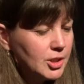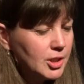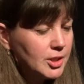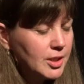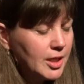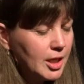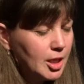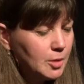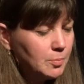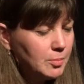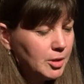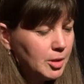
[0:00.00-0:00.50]
to
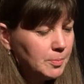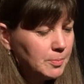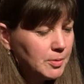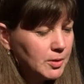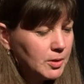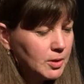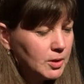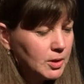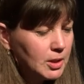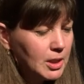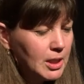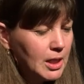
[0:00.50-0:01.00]
take
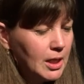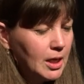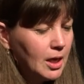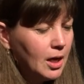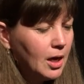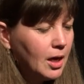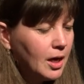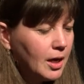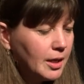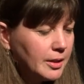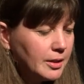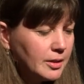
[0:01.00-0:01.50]
people
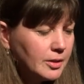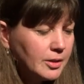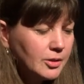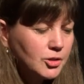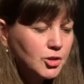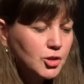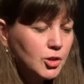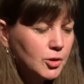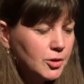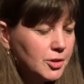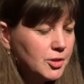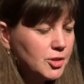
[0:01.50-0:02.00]

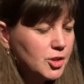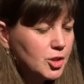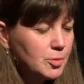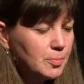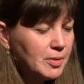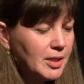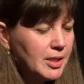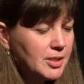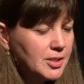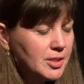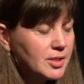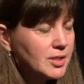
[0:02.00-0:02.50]
on journeys to
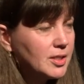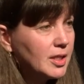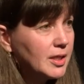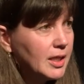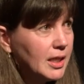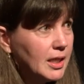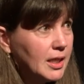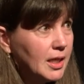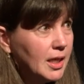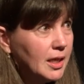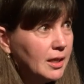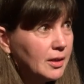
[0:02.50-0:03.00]
places that
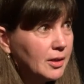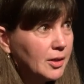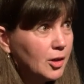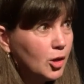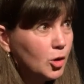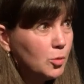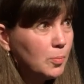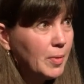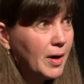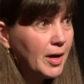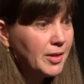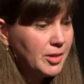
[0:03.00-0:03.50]
they can't
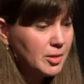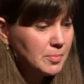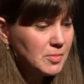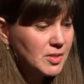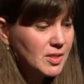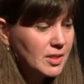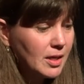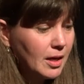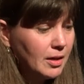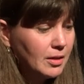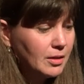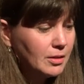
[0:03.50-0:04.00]
go by
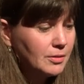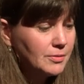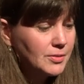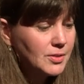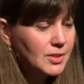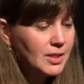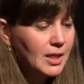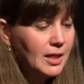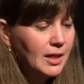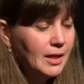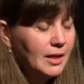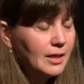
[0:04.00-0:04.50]

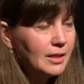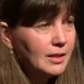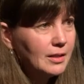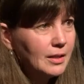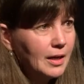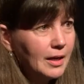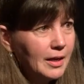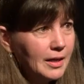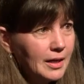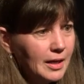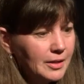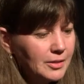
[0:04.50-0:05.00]
themselves.
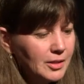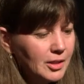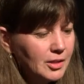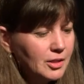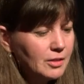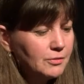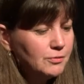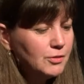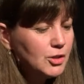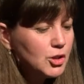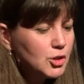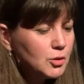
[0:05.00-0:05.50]
And I think
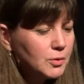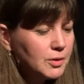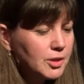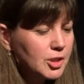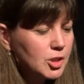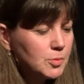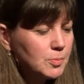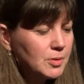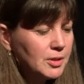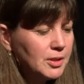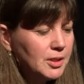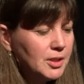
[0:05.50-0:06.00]
the visual
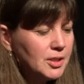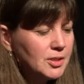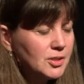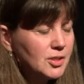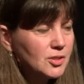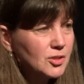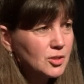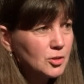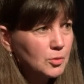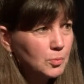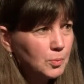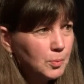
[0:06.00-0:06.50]

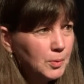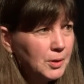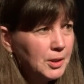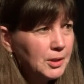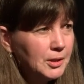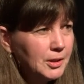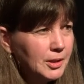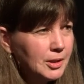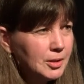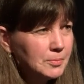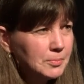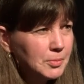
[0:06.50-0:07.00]
experience is a
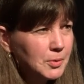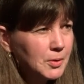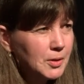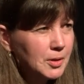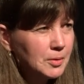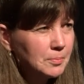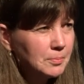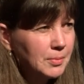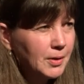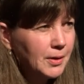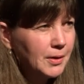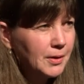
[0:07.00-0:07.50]
really
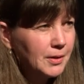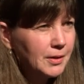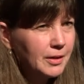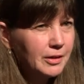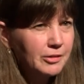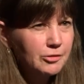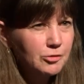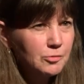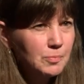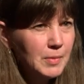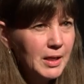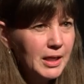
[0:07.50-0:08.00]
important part
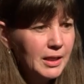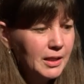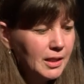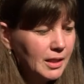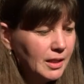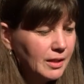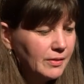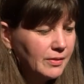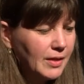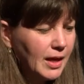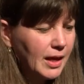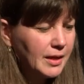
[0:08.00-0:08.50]
of
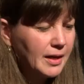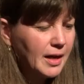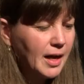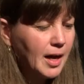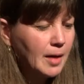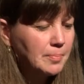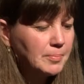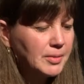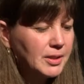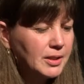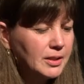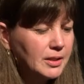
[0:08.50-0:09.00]
making that
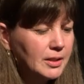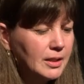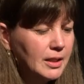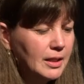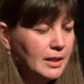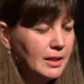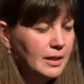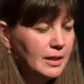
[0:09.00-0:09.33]
happen.